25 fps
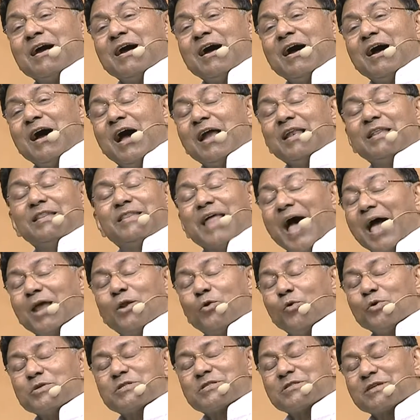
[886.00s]
And that
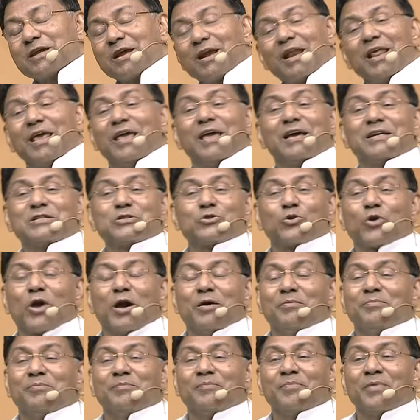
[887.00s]
was clear to
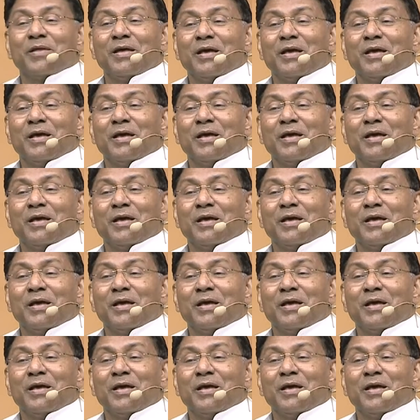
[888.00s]
him.